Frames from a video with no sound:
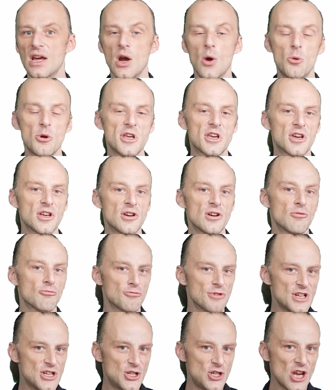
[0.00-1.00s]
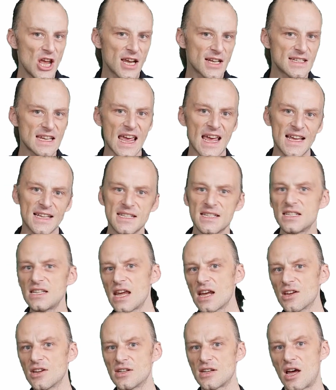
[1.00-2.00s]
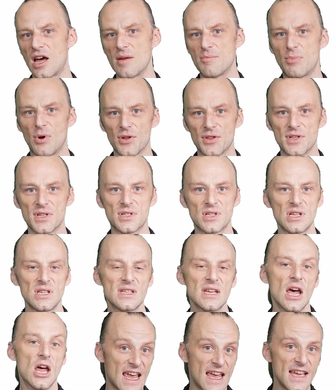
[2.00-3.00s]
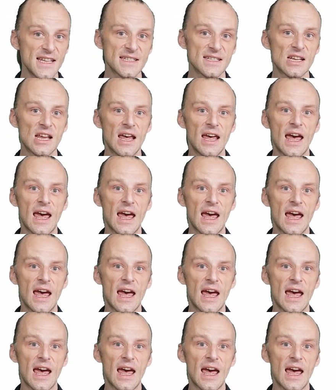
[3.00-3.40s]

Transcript: We can reject our second hypothesis, S,